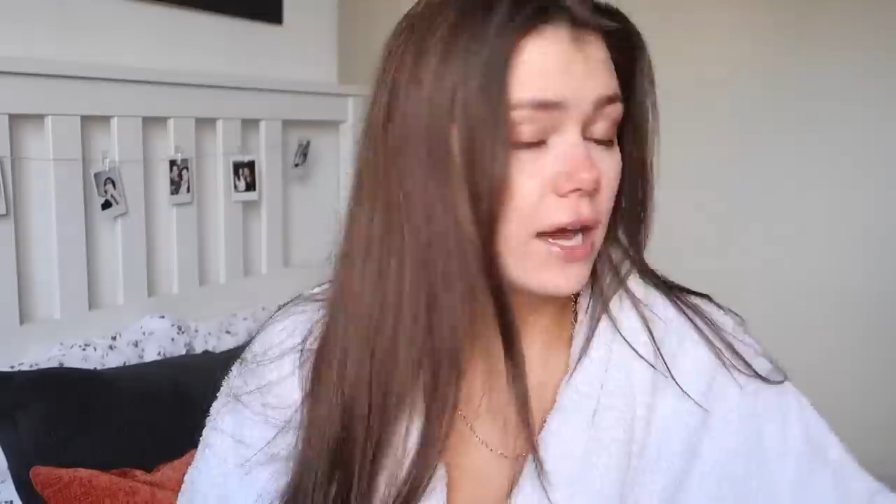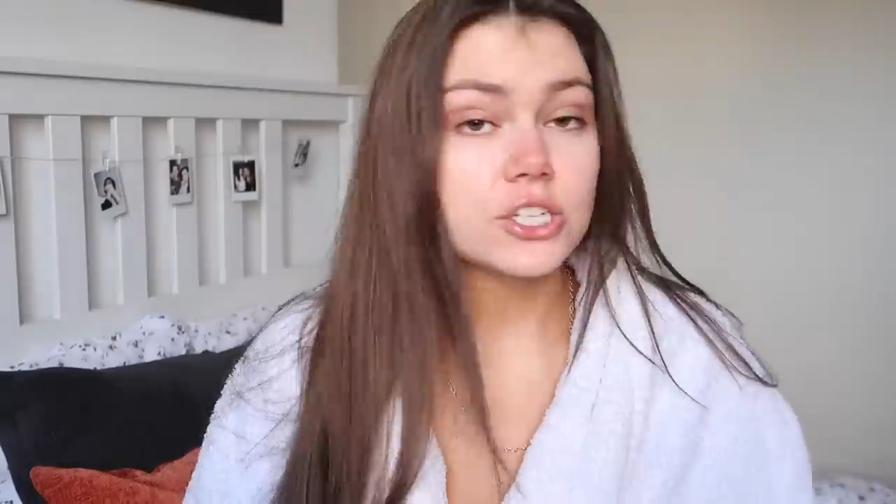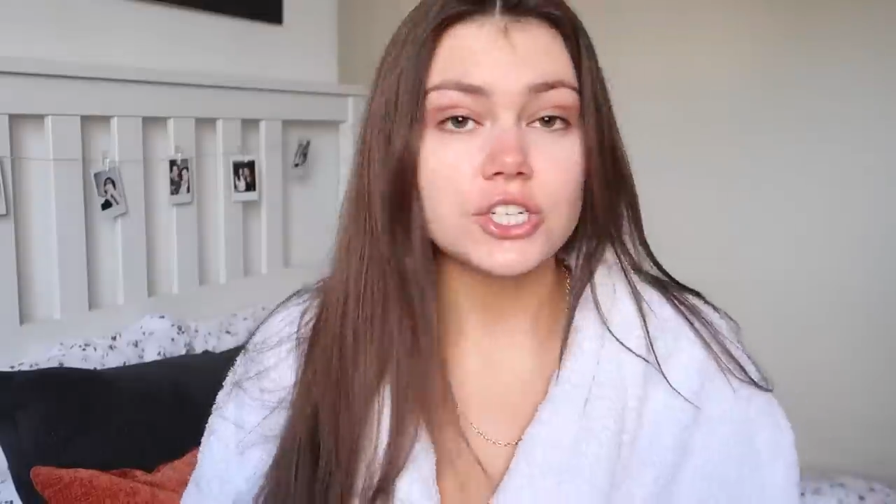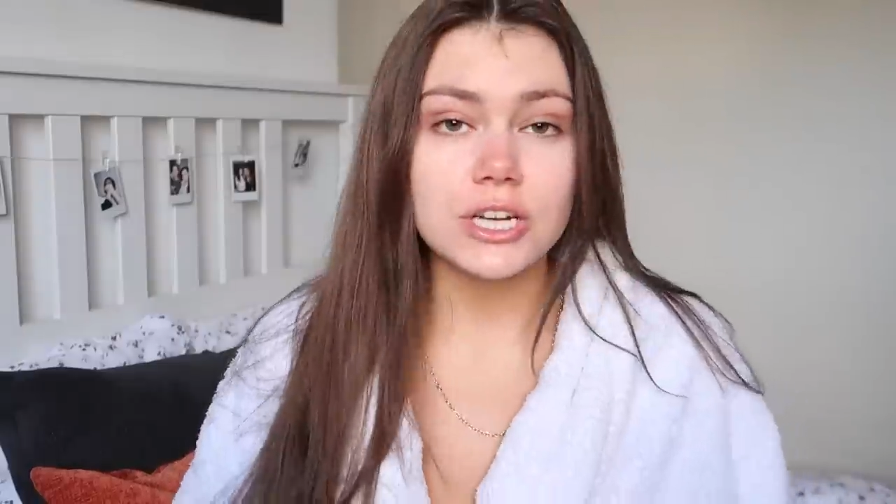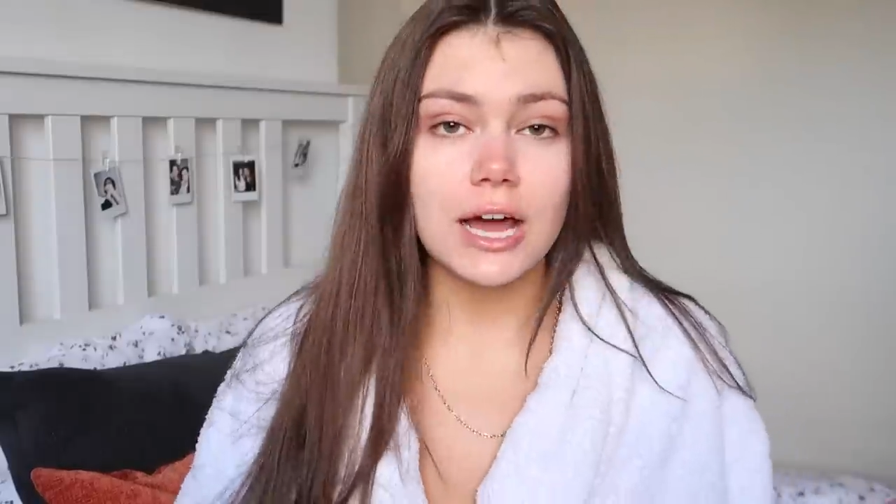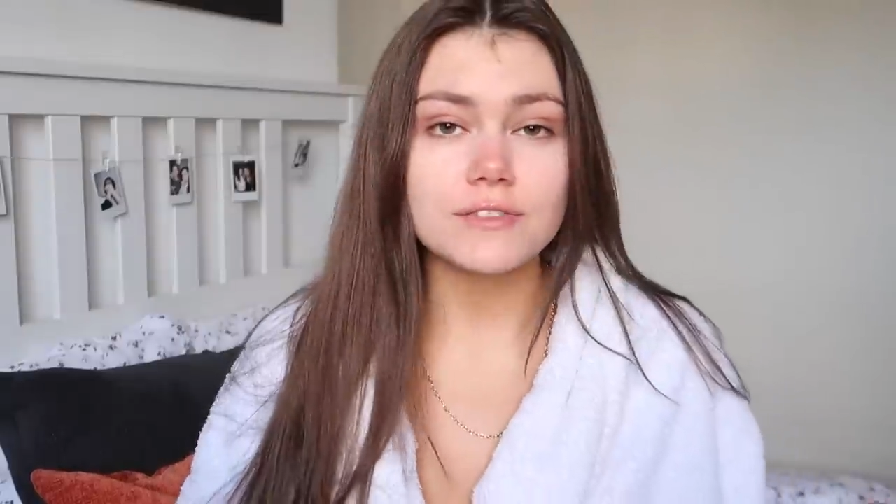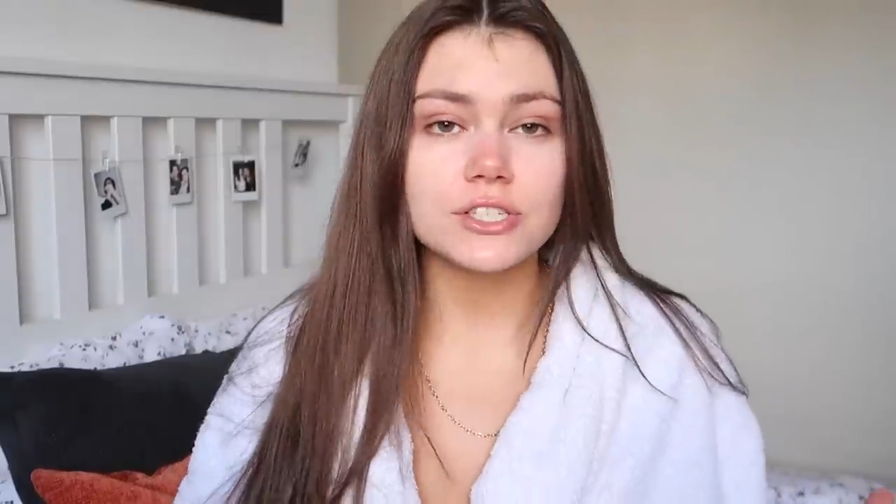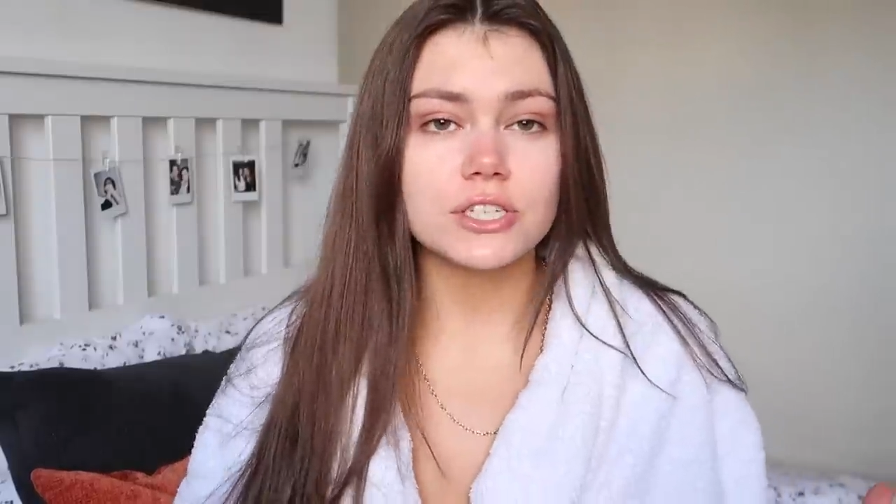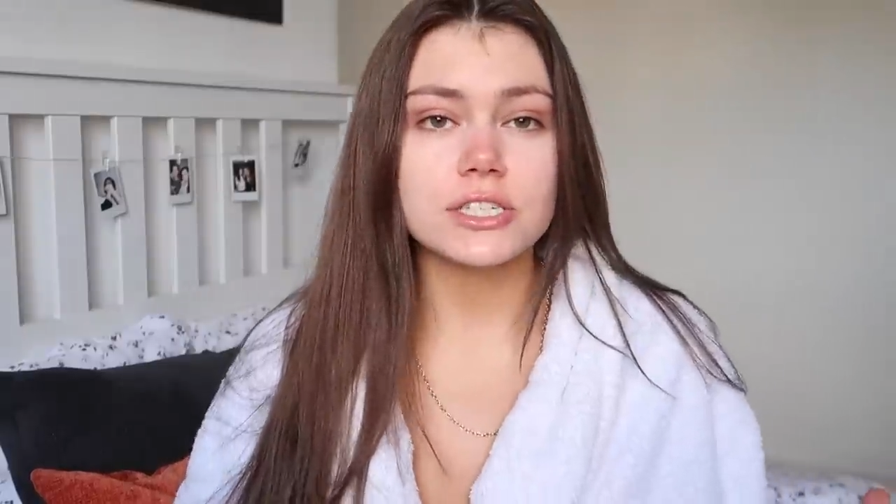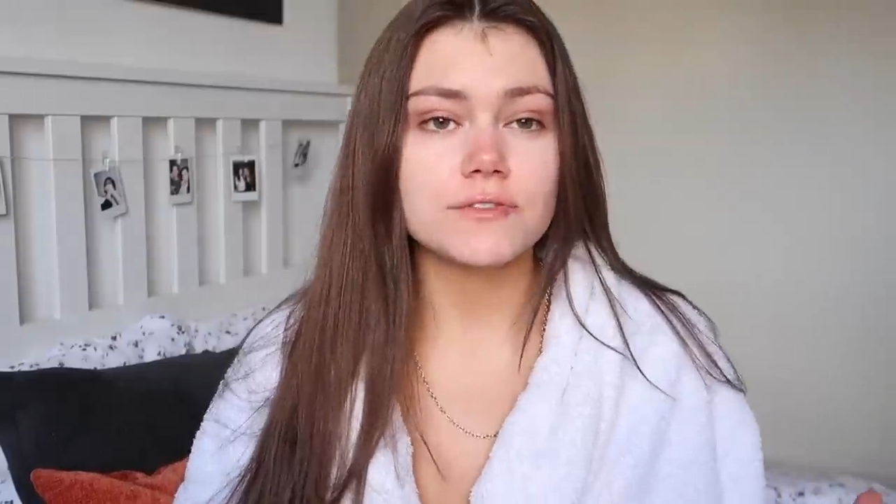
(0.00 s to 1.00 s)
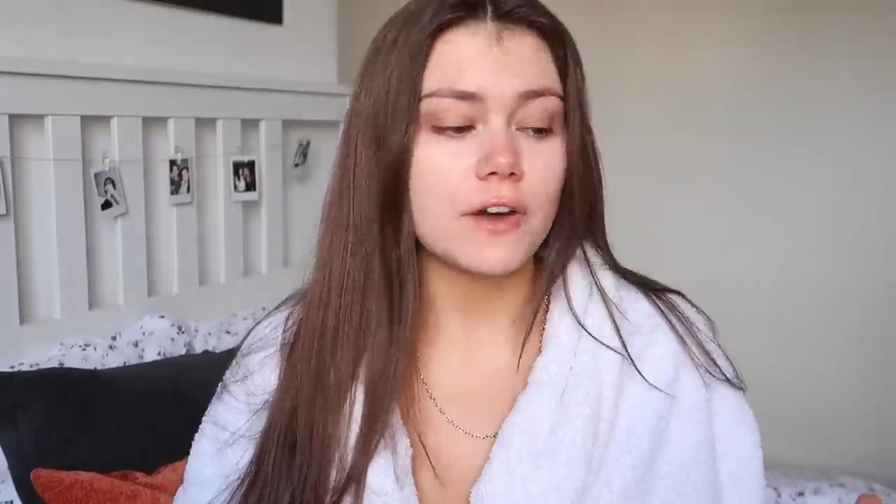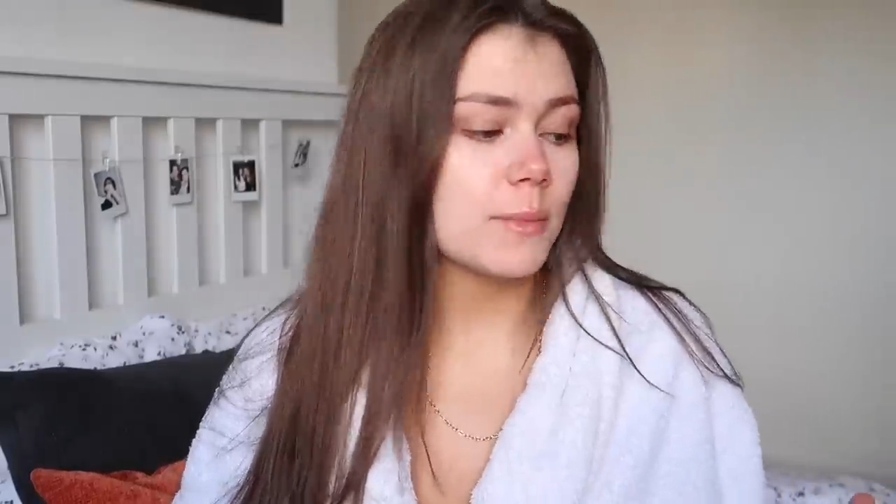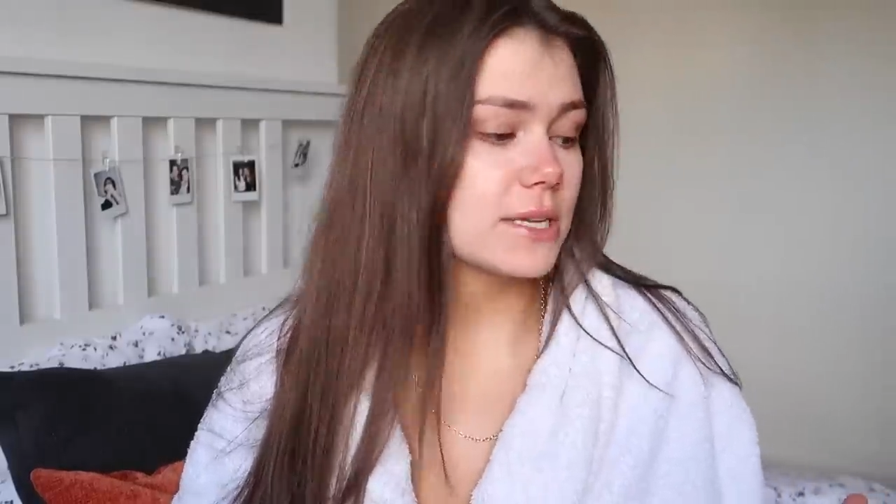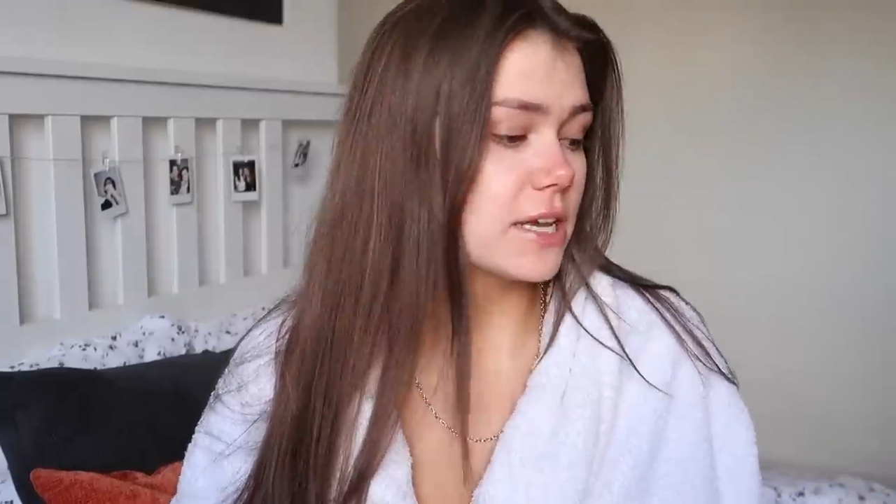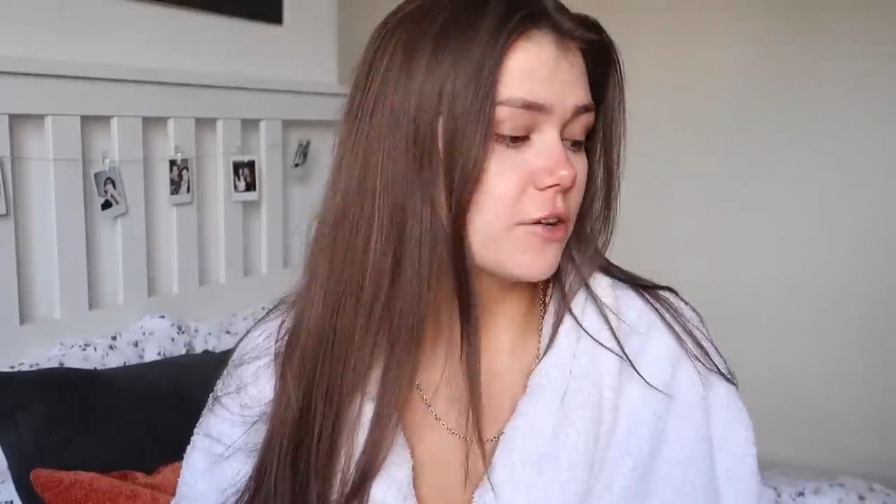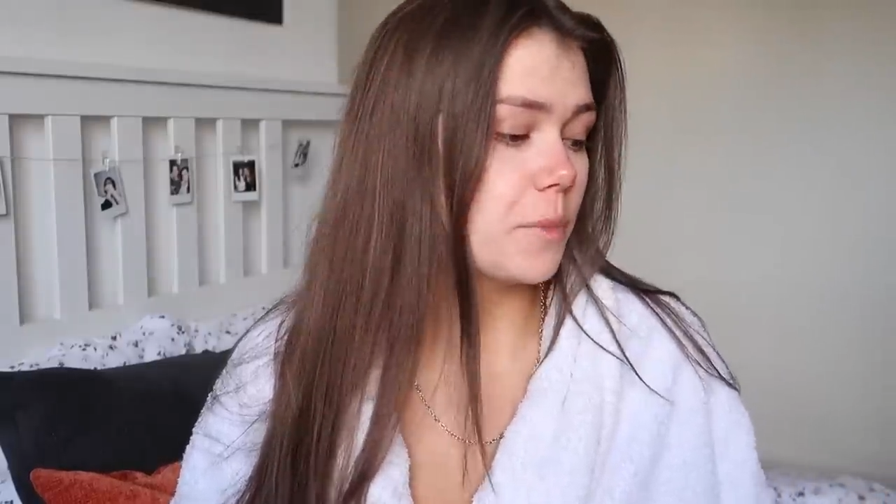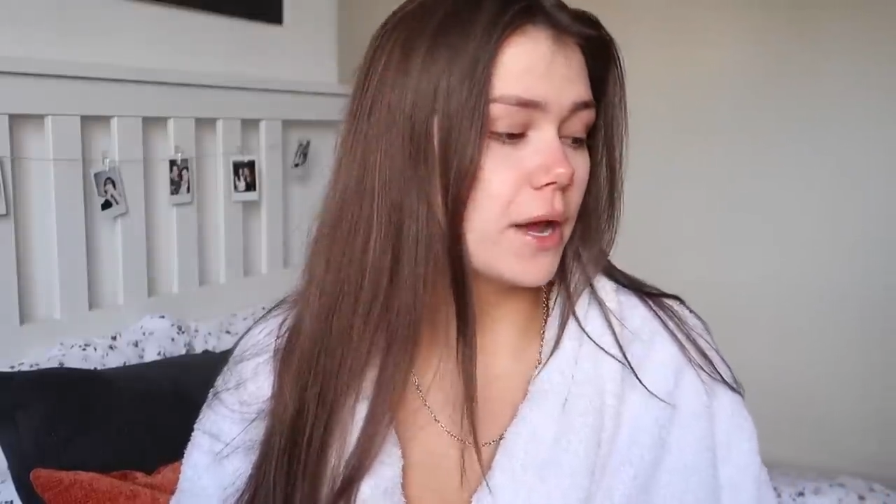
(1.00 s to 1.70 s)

I shouldn't have to justify myself,